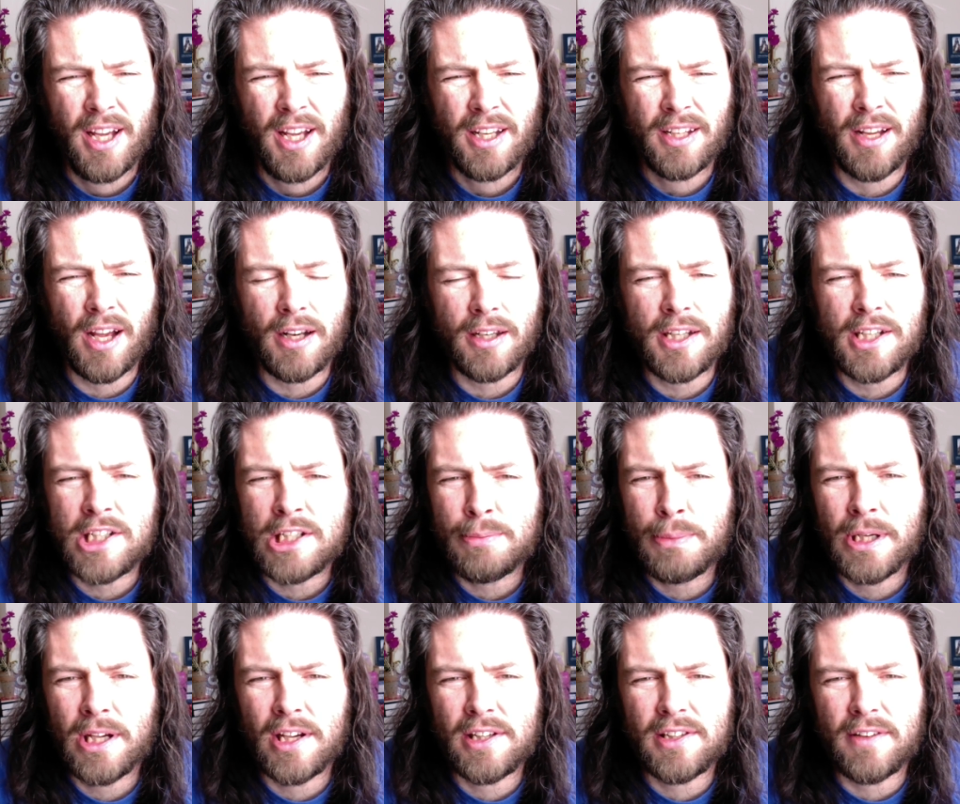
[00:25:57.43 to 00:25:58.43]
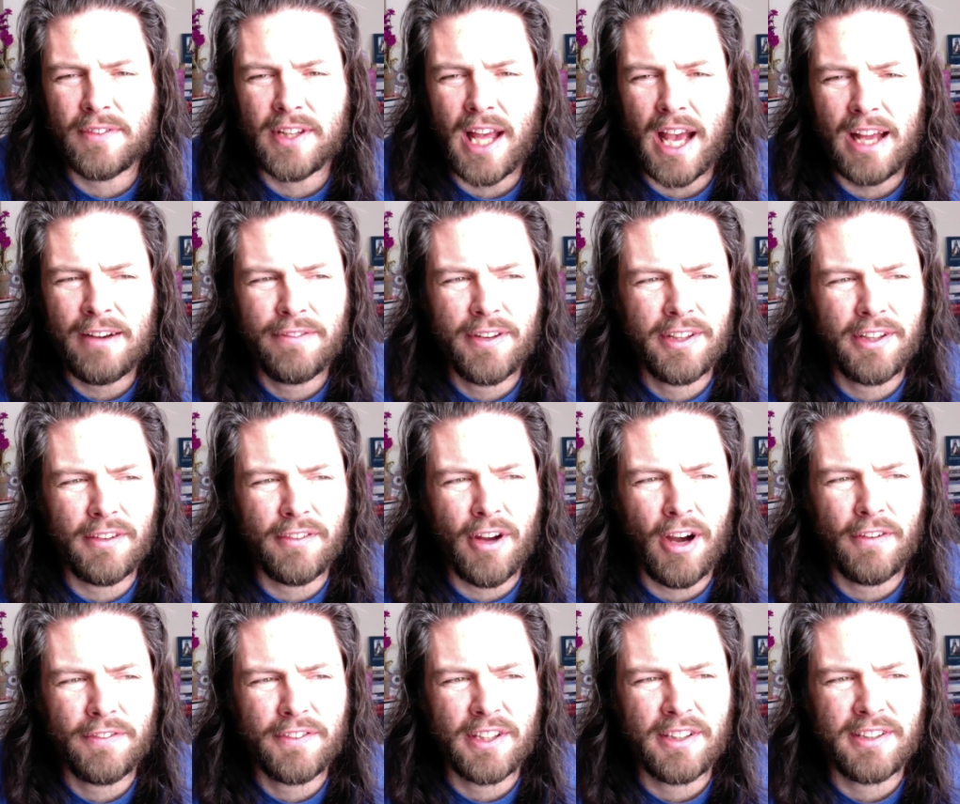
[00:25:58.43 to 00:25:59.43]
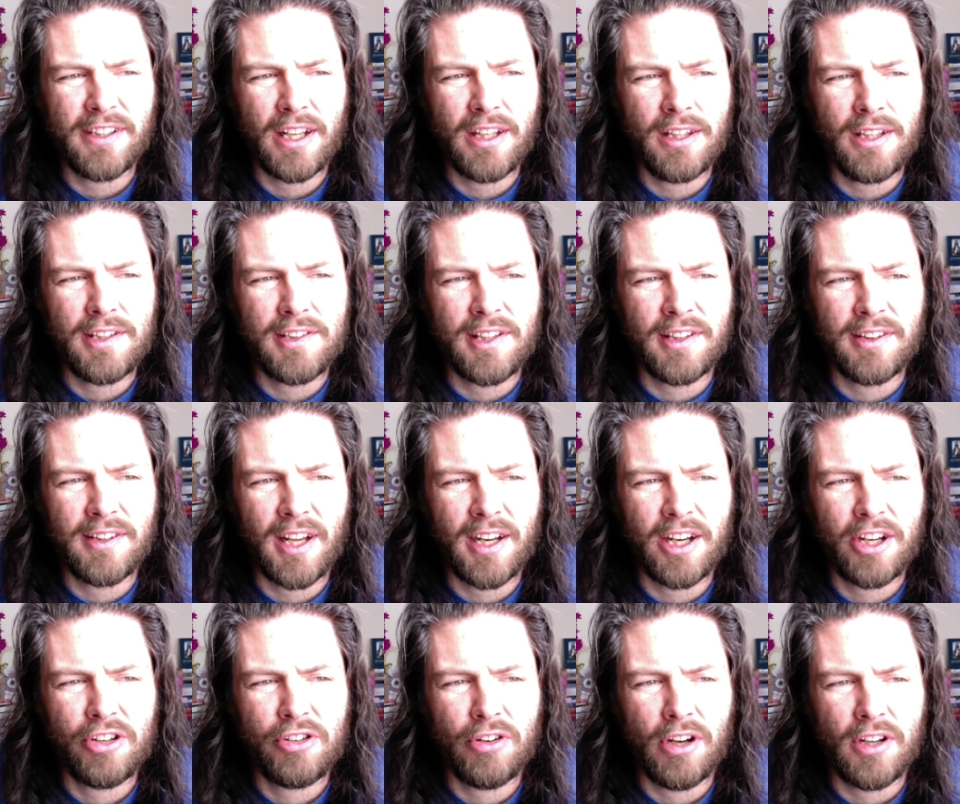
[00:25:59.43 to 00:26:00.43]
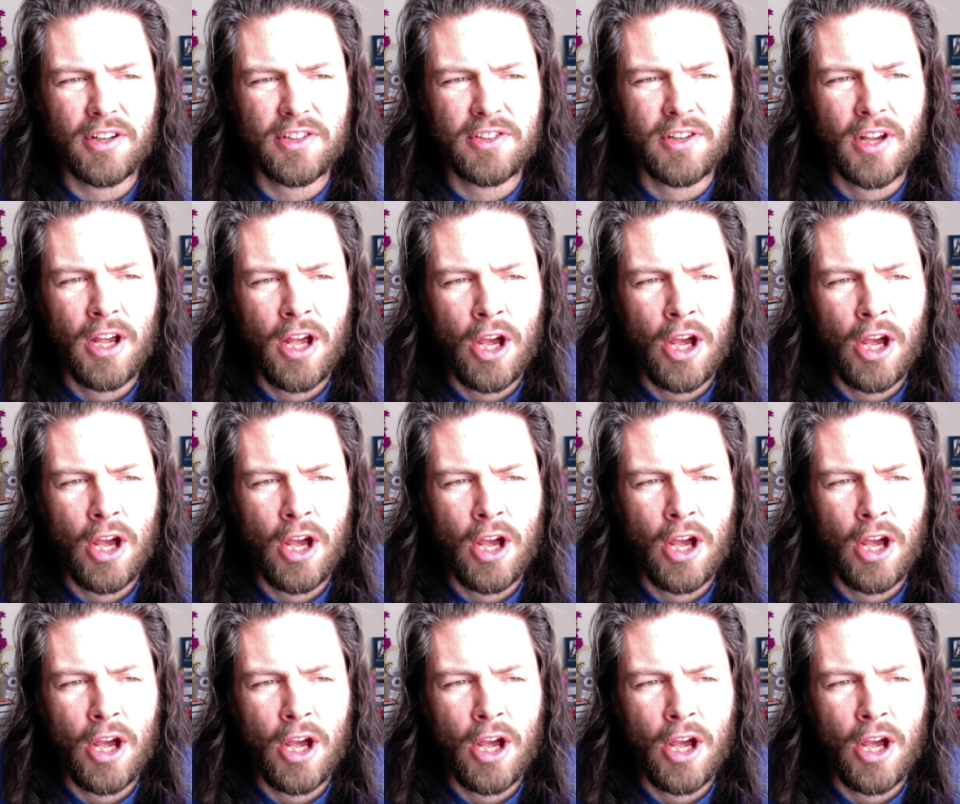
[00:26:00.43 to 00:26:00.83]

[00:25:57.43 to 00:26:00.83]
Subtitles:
not least because of the advent of often deadly synthetic drugs,